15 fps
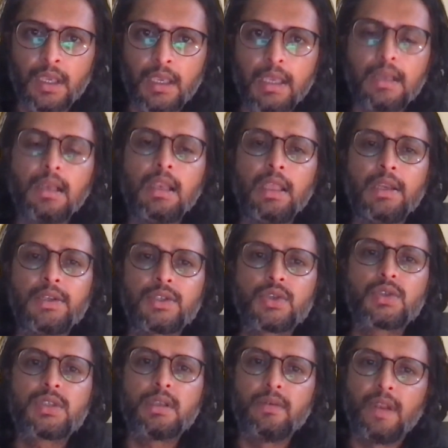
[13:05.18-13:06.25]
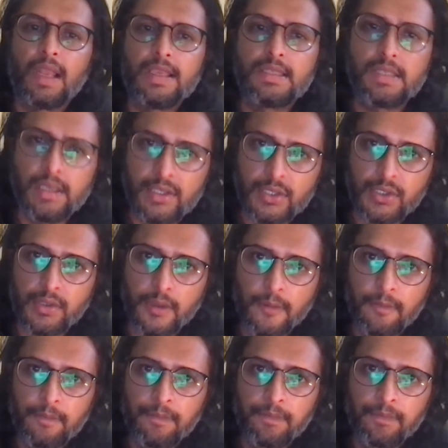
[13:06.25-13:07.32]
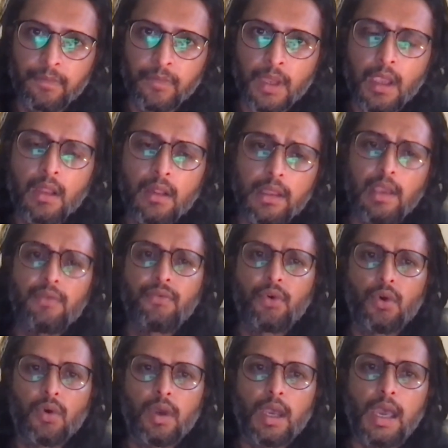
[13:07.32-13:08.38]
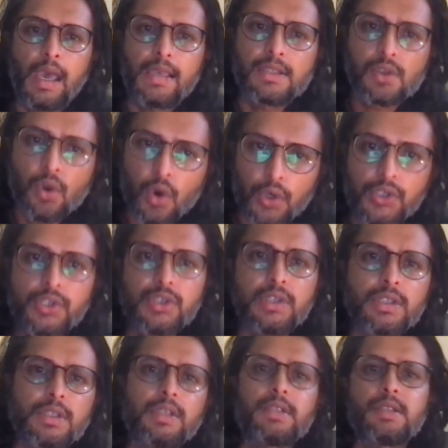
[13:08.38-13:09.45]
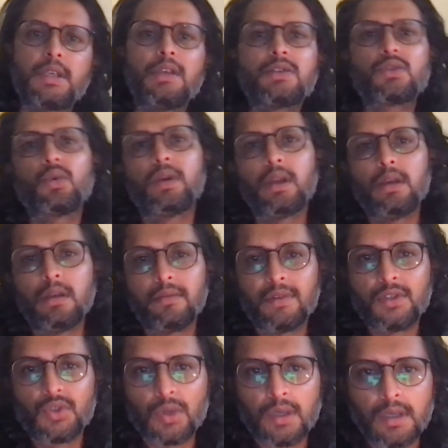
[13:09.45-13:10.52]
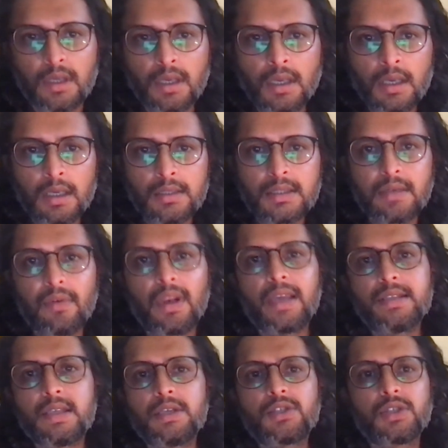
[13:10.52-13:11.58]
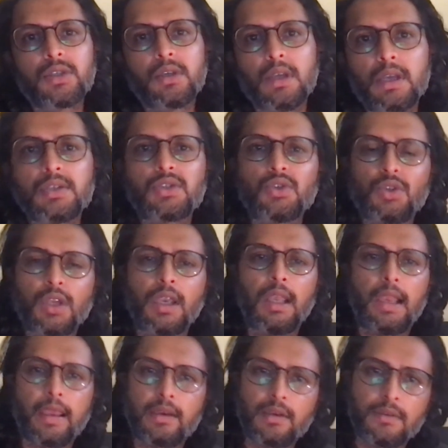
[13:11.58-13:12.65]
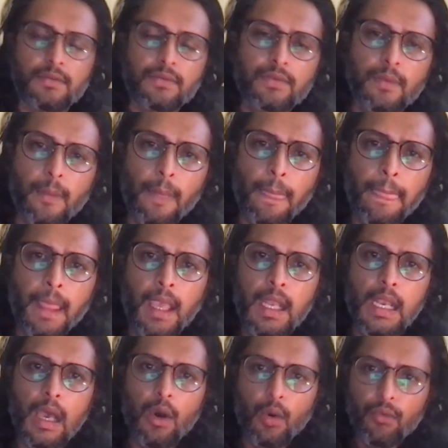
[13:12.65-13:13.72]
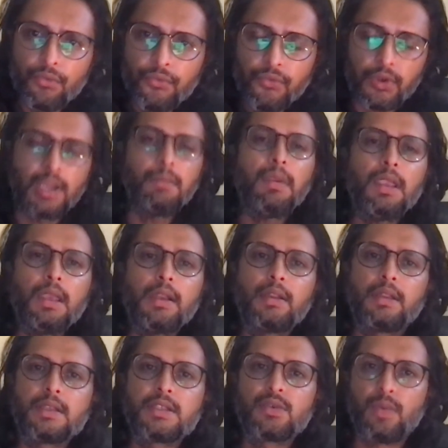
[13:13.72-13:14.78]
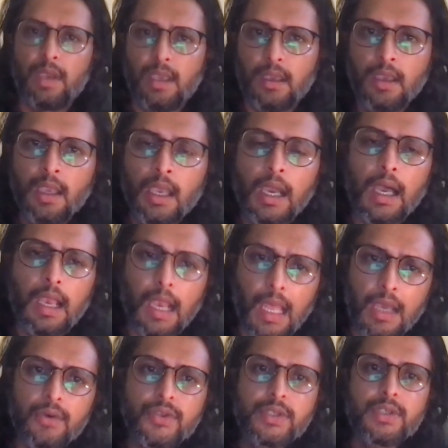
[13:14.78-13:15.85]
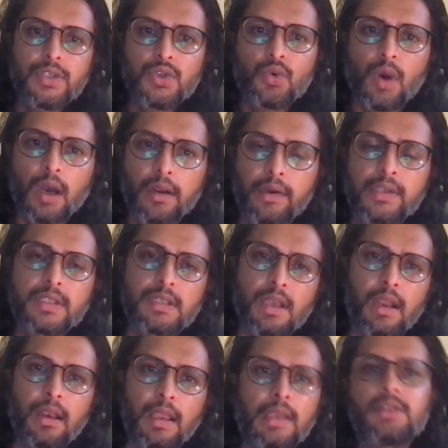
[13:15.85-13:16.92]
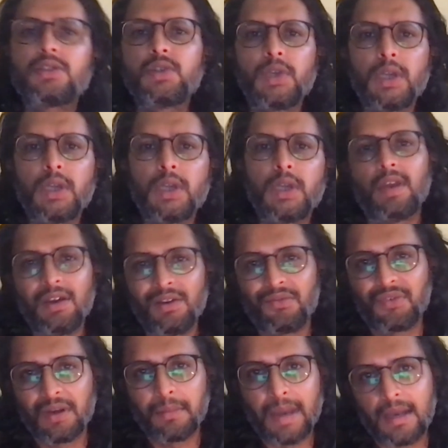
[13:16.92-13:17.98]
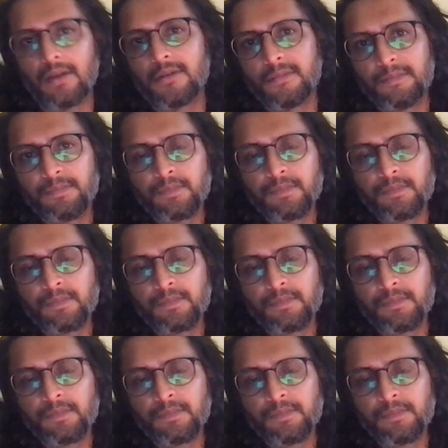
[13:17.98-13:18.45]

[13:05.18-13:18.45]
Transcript: it leads to civilization. Therefore, as consciousness is to an individual, civilization is to the collective. Now, framing it this way allows us to understand history in a very different manner.